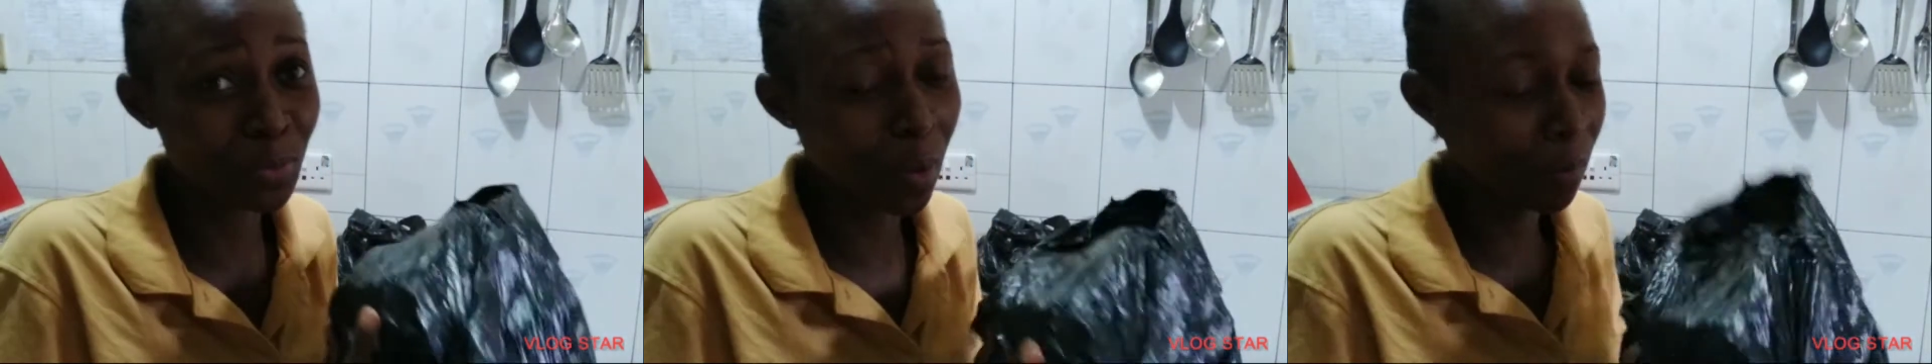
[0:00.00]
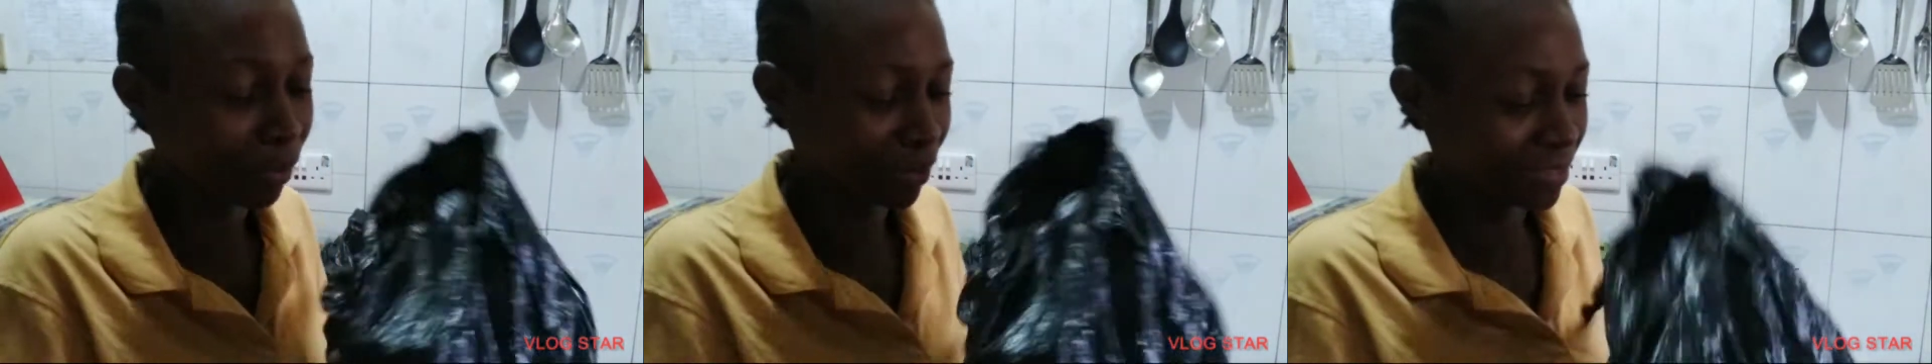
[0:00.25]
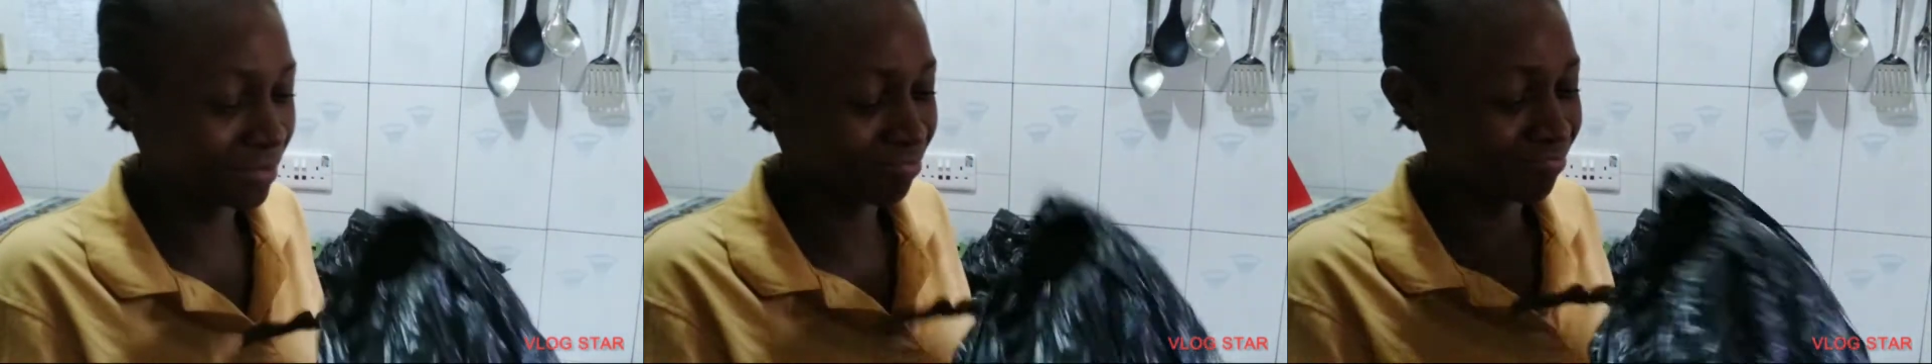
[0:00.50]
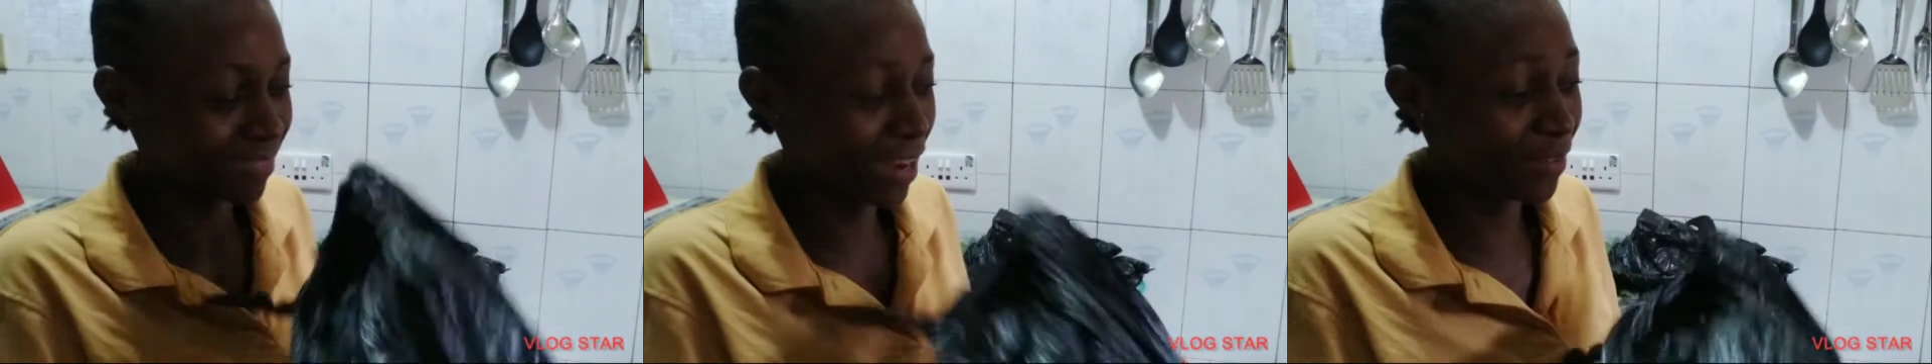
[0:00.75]
small, but
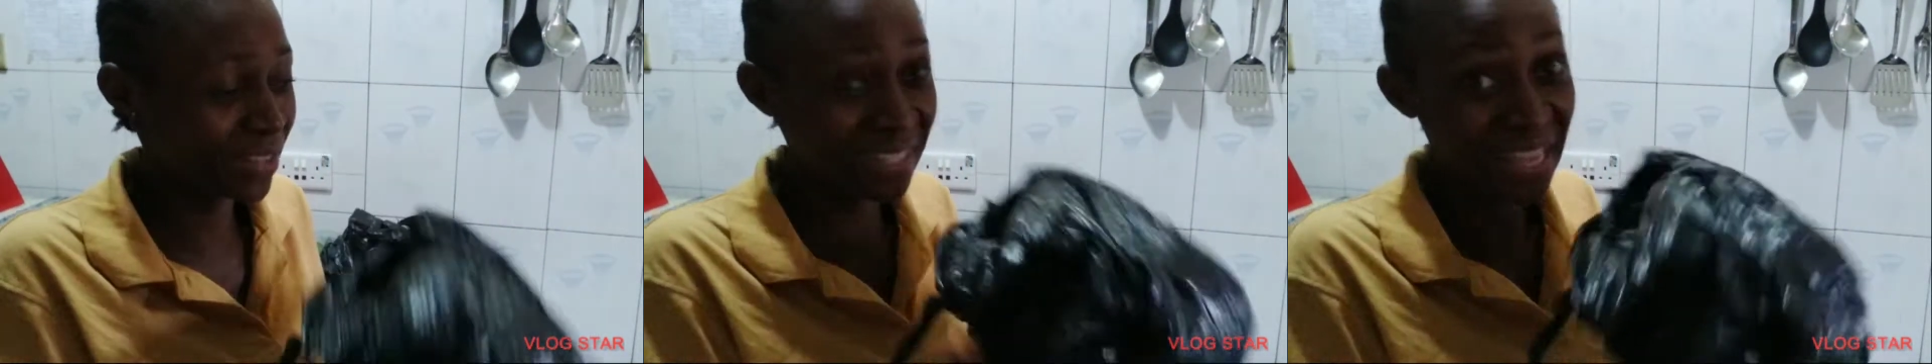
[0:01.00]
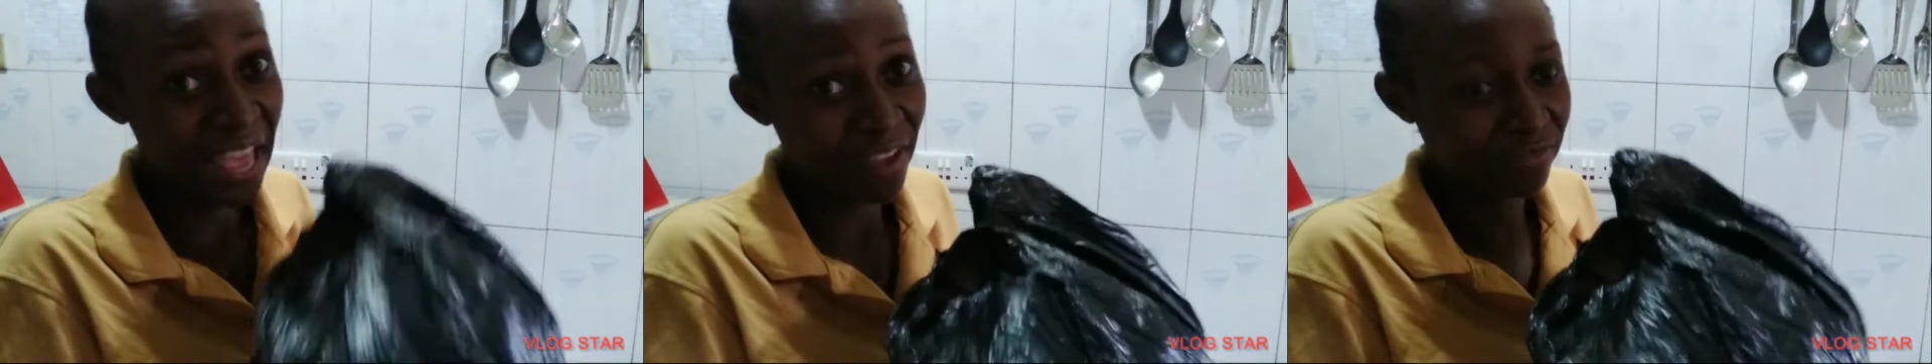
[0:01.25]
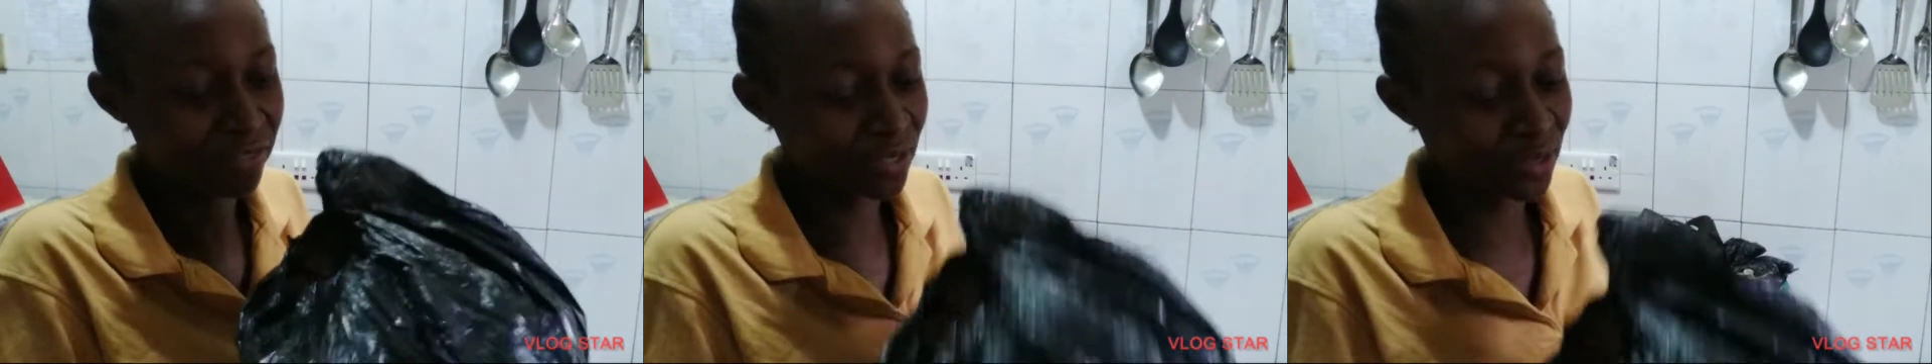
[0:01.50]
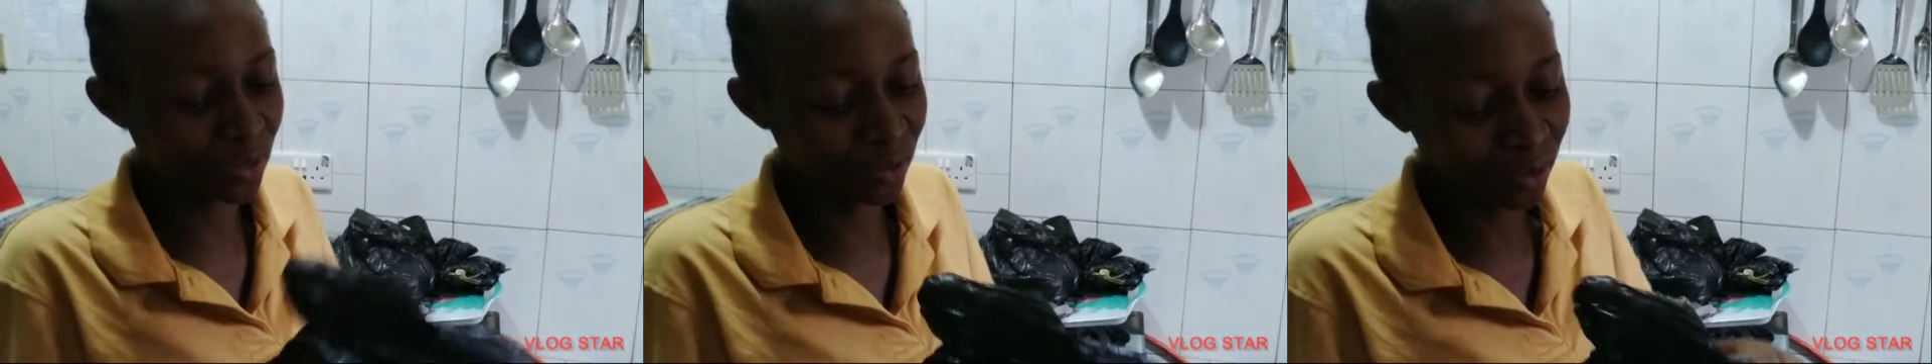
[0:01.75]
now it's
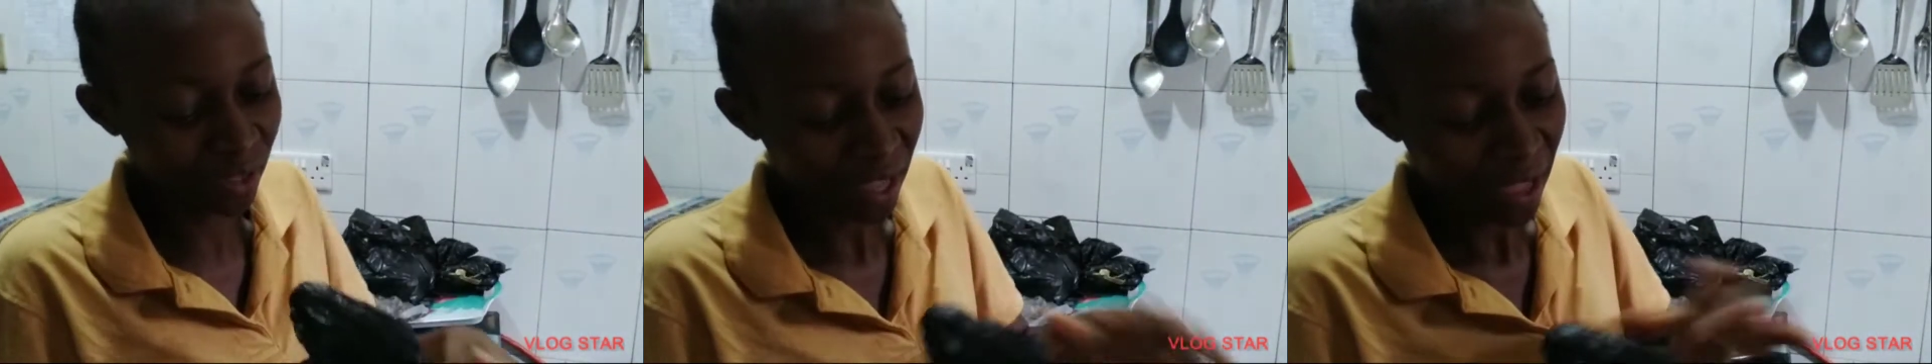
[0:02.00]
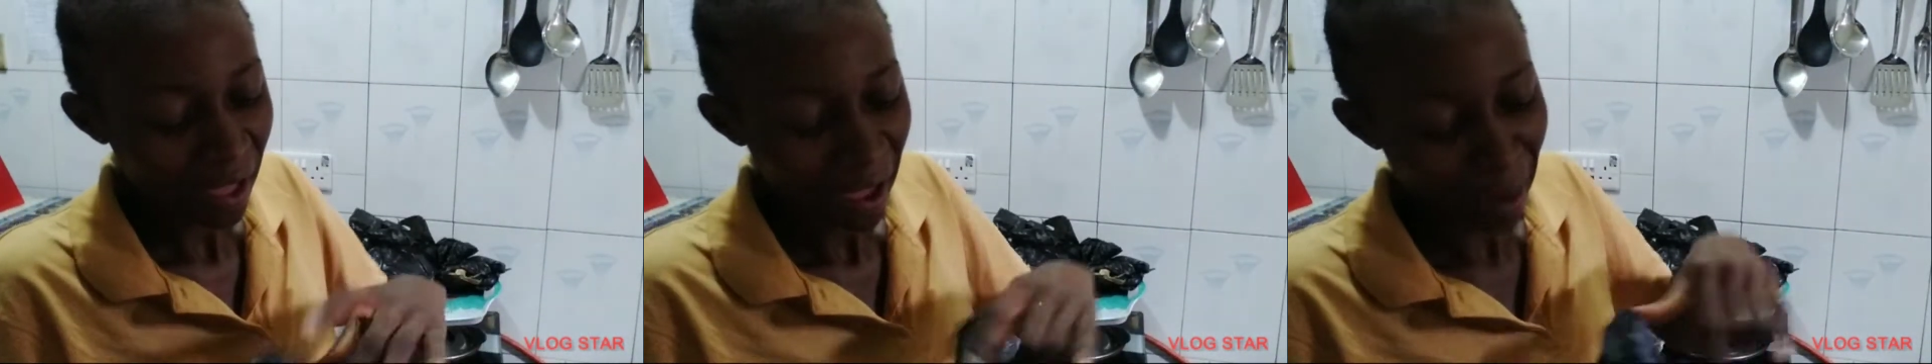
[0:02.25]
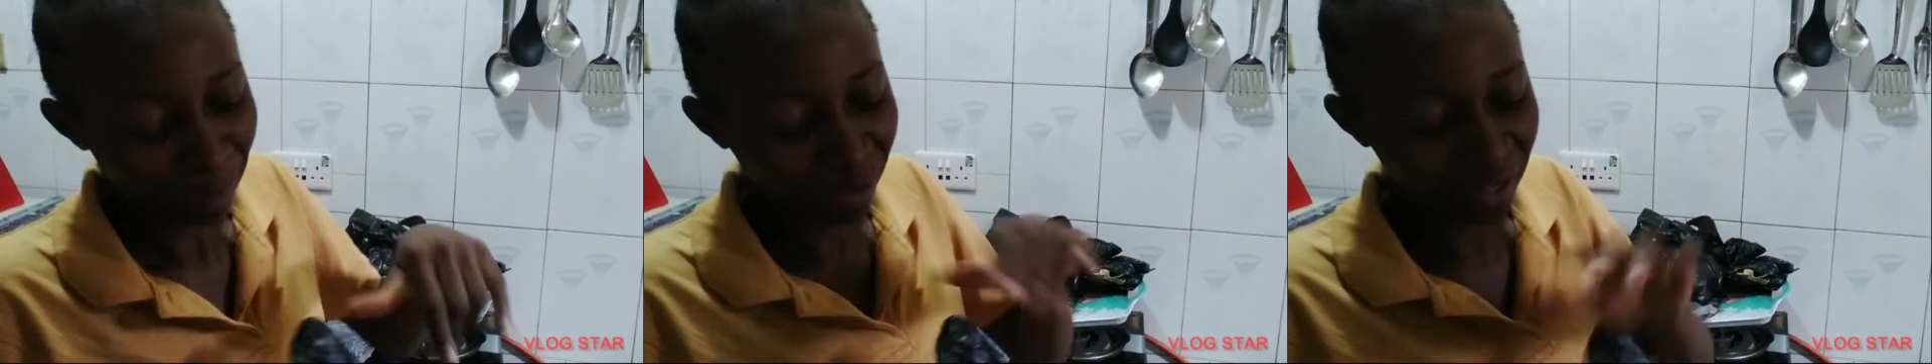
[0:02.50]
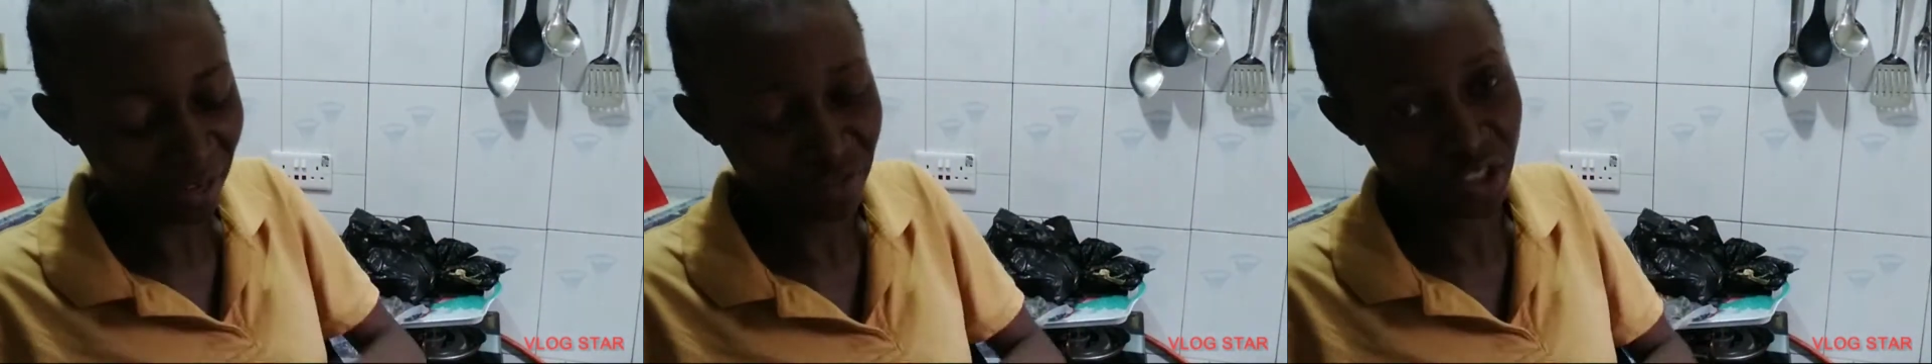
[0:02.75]
heavy. So I
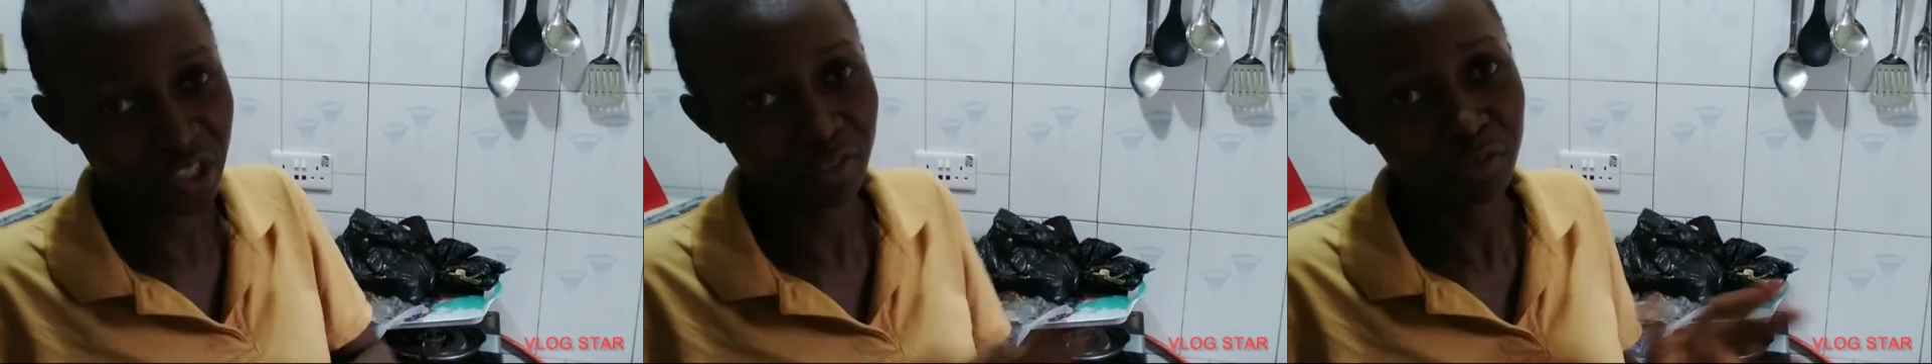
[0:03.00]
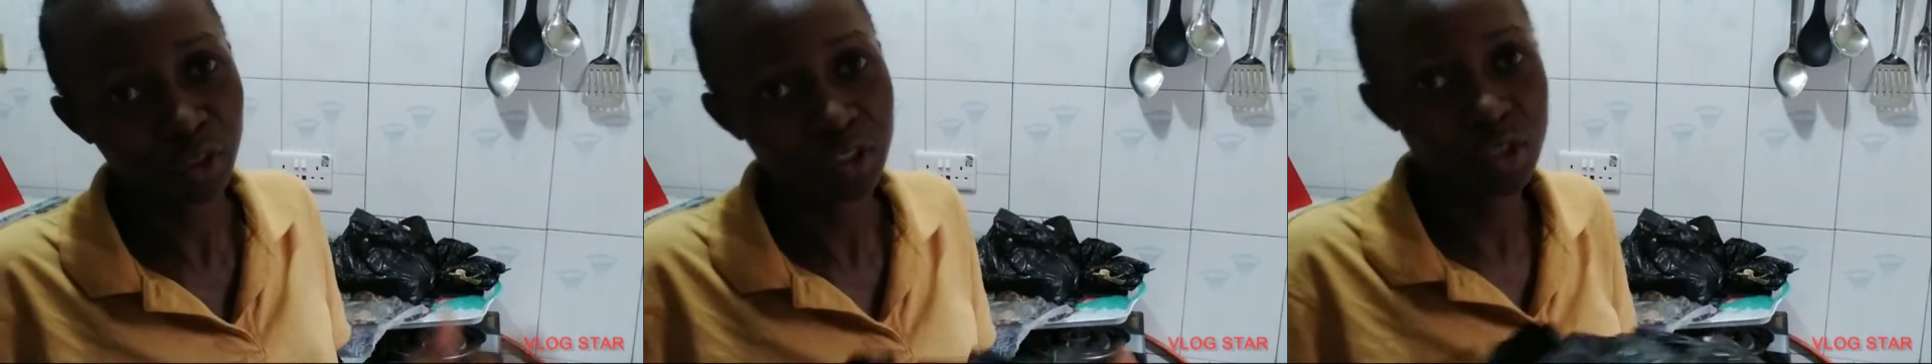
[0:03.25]
bought live chicken for